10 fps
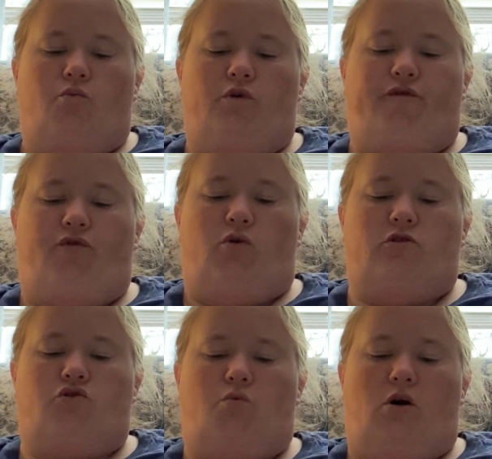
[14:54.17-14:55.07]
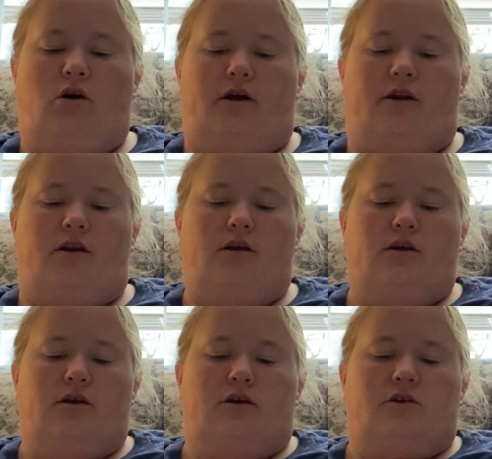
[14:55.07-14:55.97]
With Flora's wand,
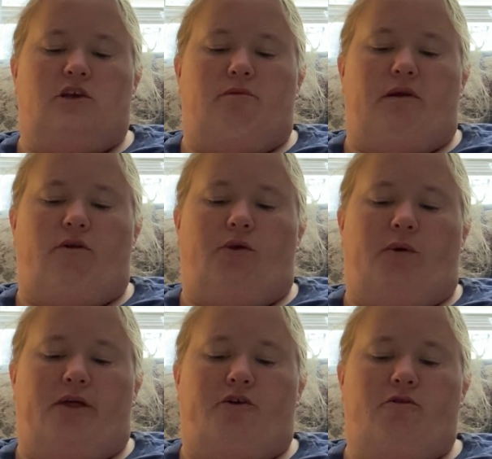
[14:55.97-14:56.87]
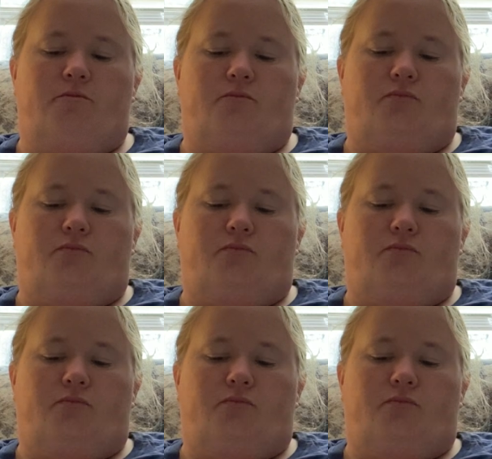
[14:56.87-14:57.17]
said Merryweather.